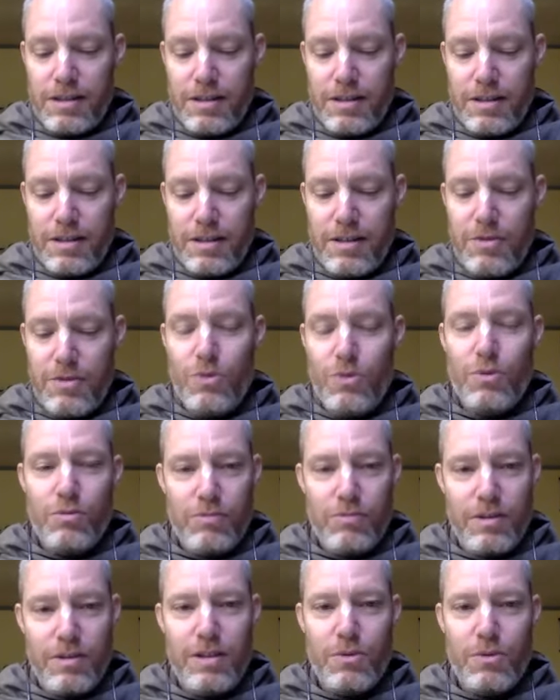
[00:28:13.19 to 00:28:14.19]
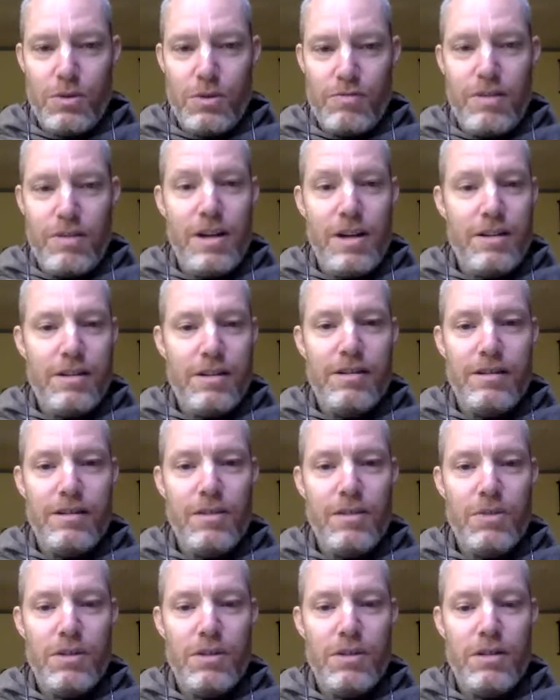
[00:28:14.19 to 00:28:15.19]
and they knew that it was Radha that
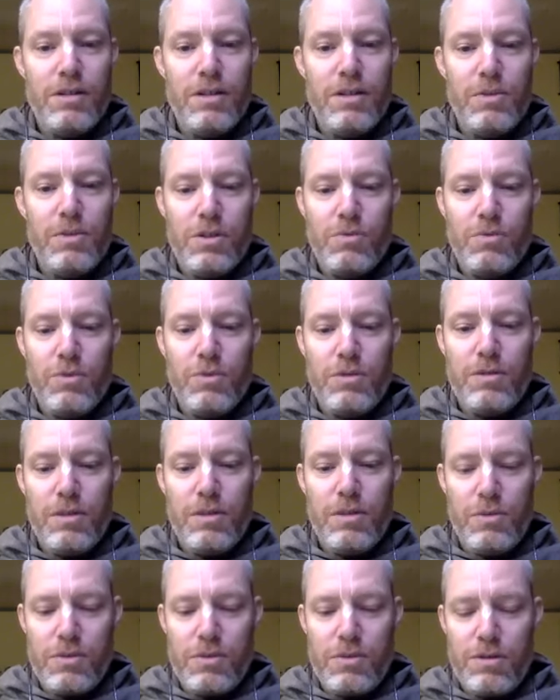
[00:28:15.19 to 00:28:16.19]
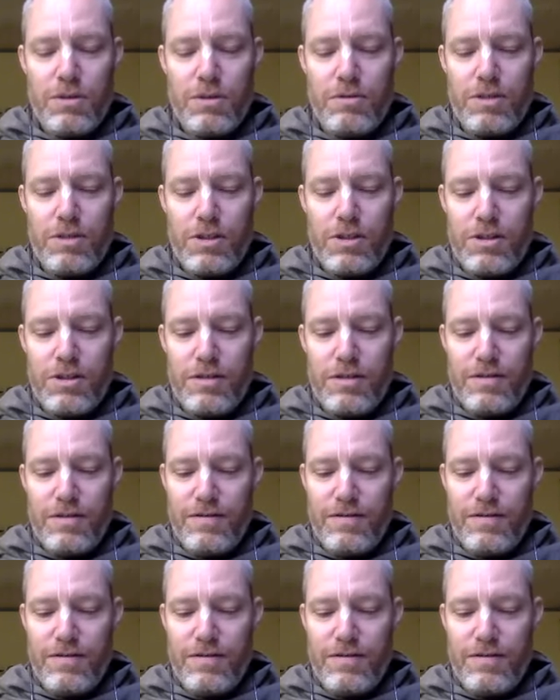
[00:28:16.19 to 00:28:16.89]
was with Krishna.